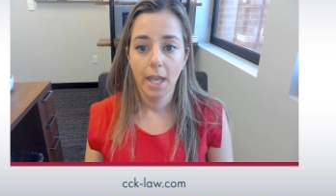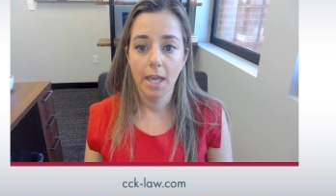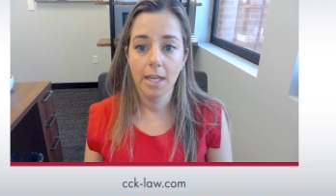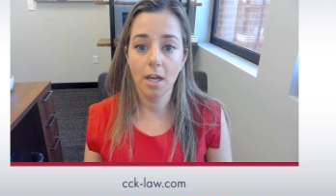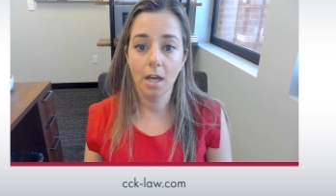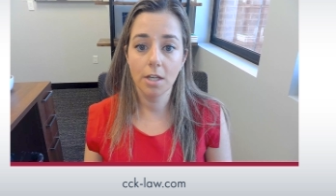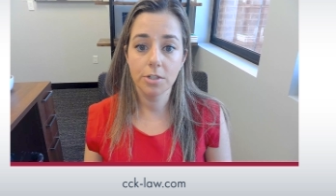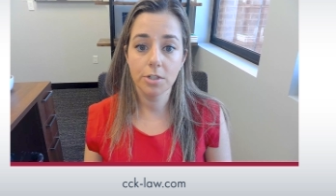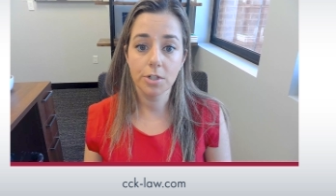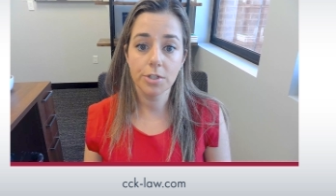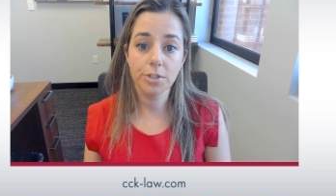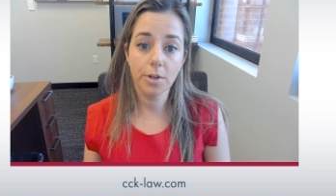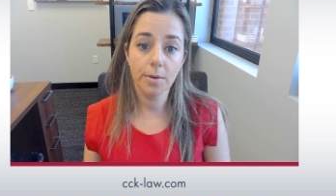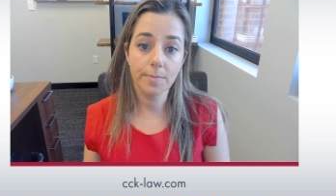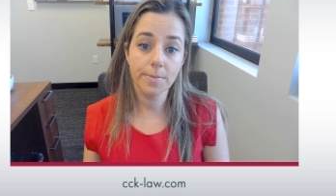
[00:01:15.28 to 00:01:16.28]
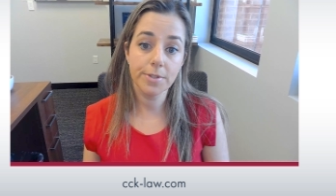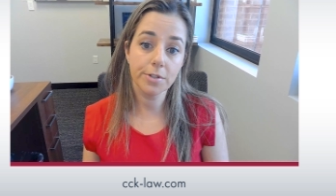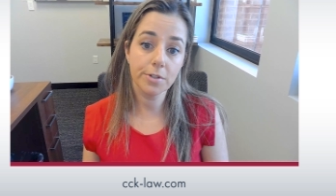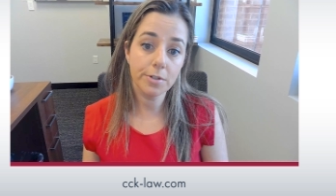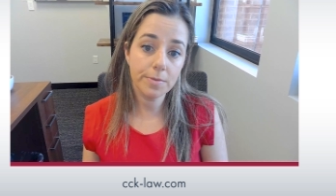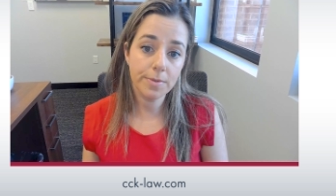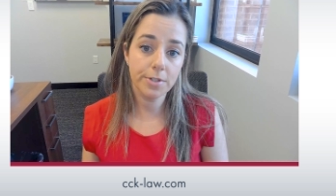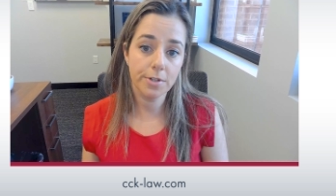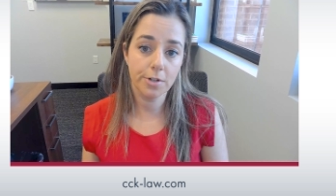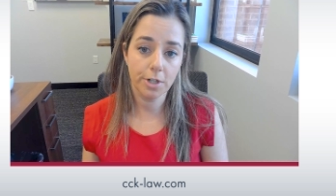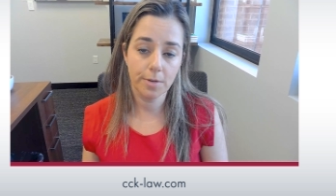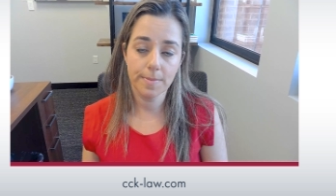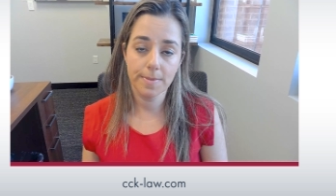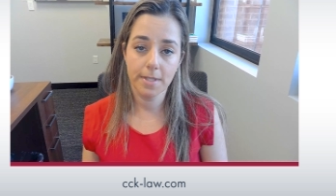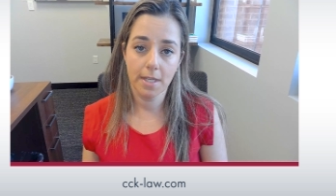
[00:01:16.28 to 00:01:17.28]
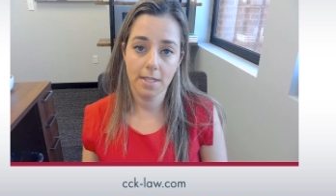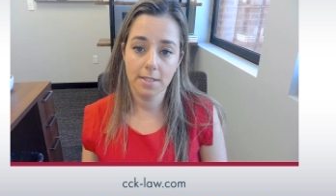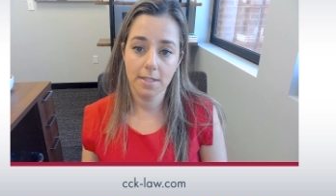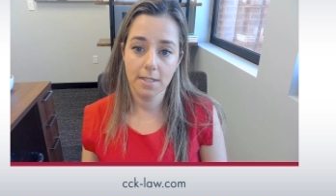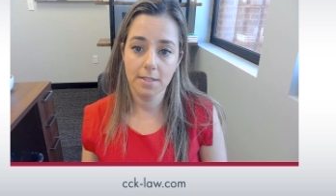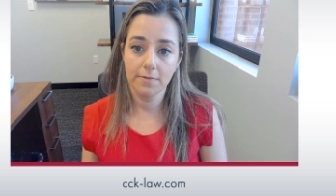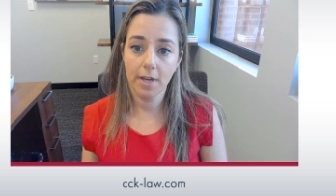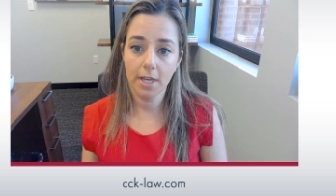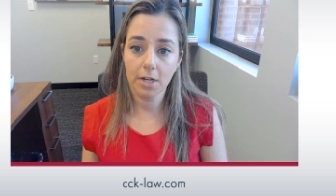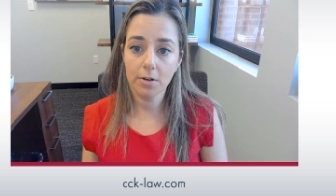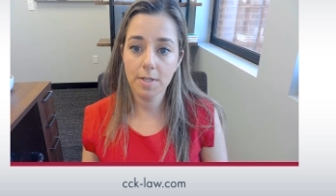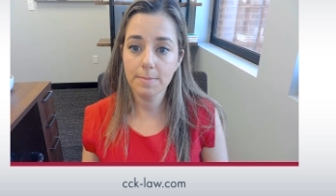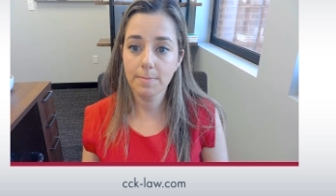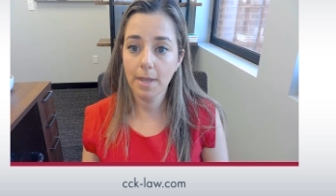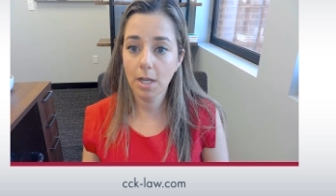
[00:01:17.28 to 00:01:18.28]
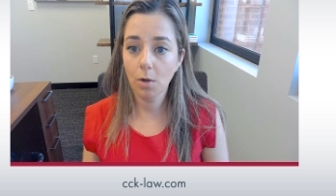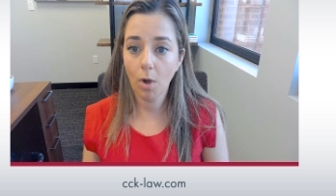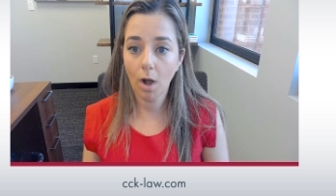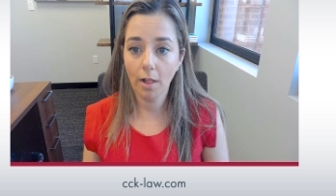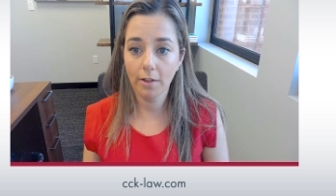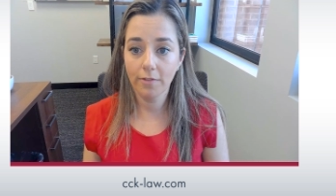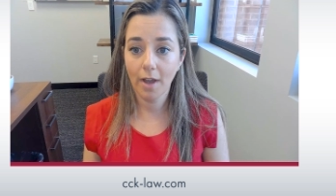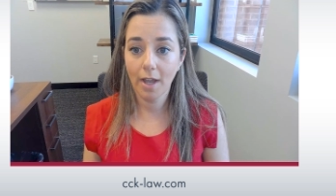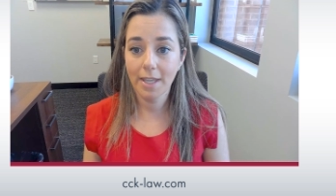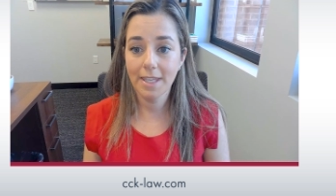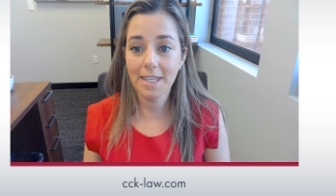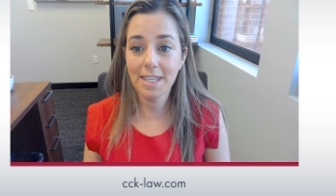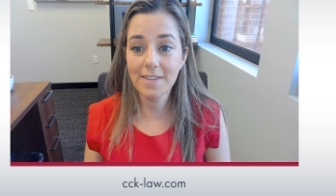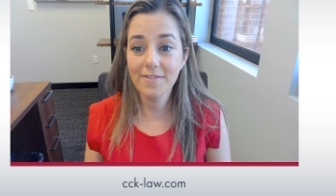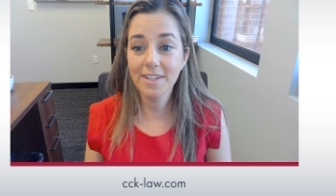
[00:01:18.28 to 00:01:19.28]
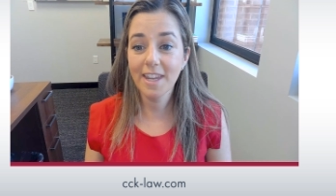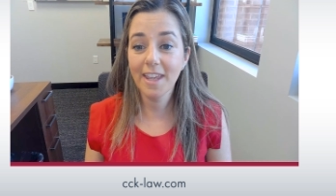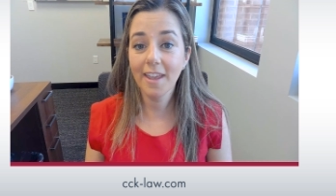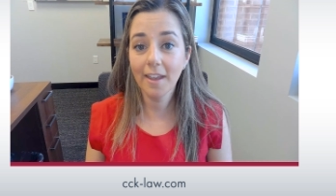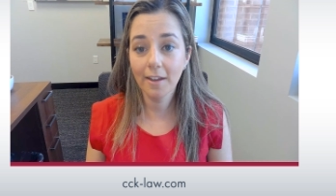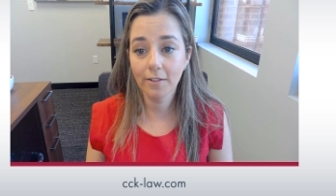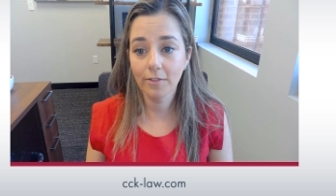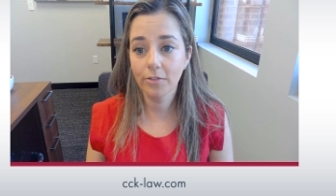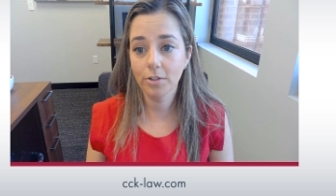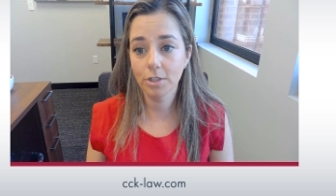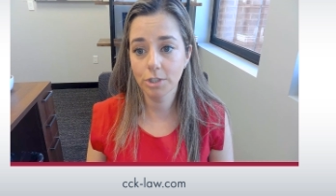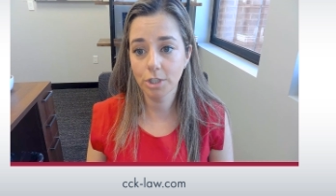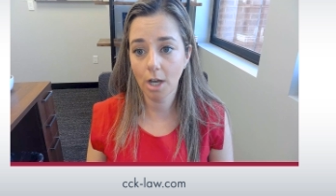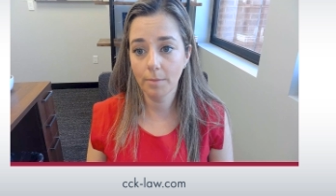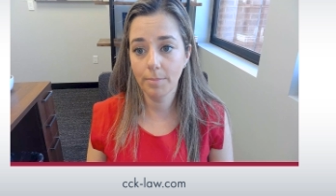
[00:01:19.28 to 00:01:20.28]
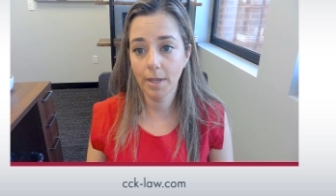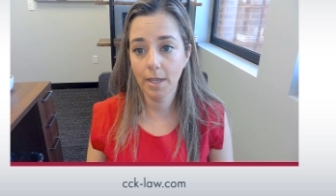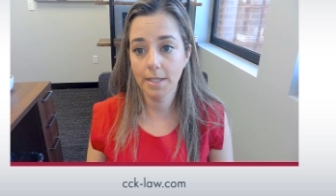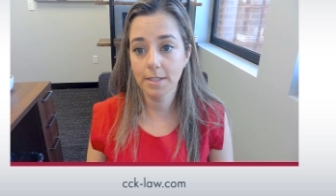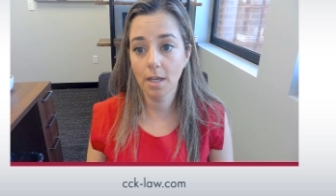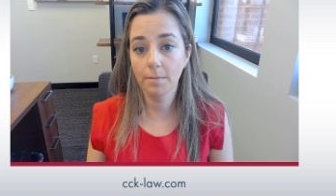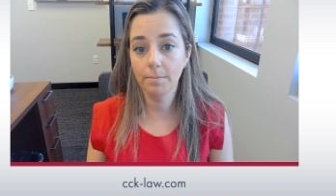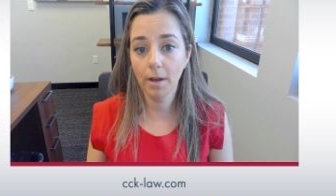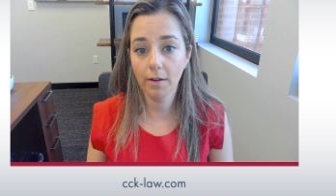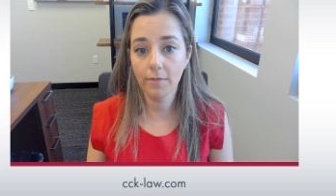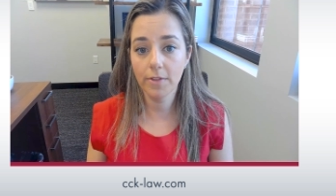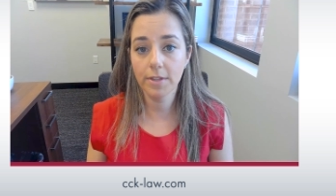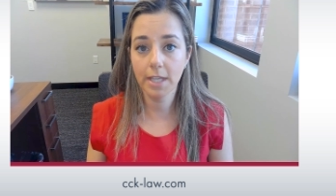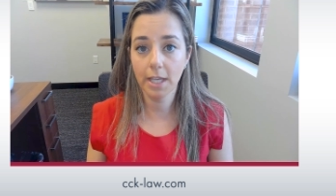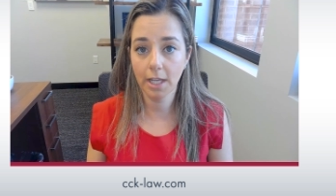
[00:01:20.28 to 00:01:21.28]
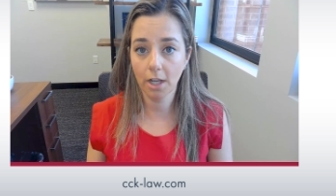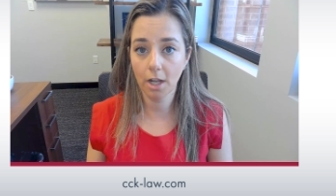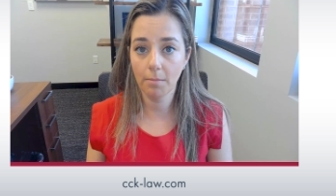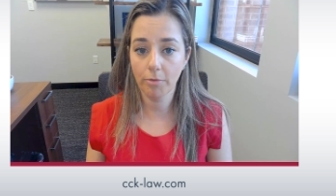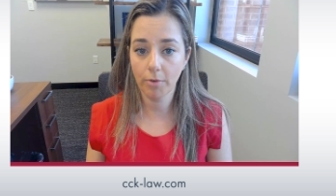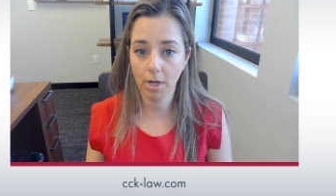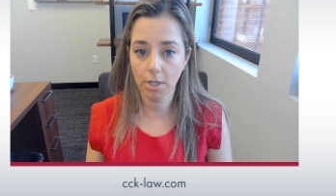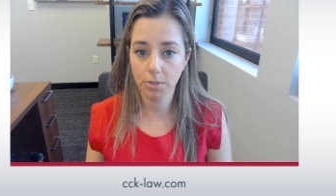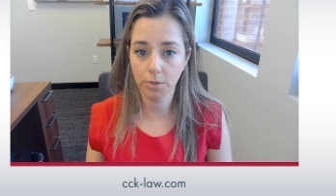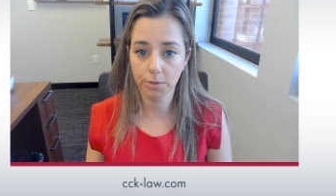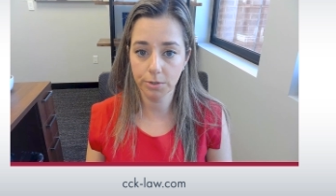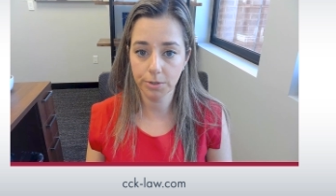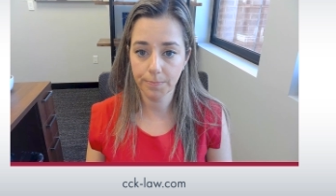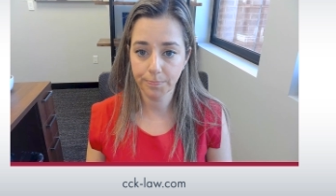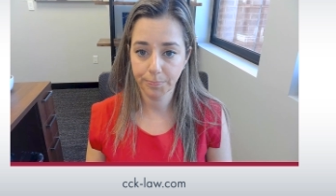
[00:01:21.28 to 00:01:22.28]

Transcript: And under some certain circumstances, veterans may qualify even if their job pays above this income threshold.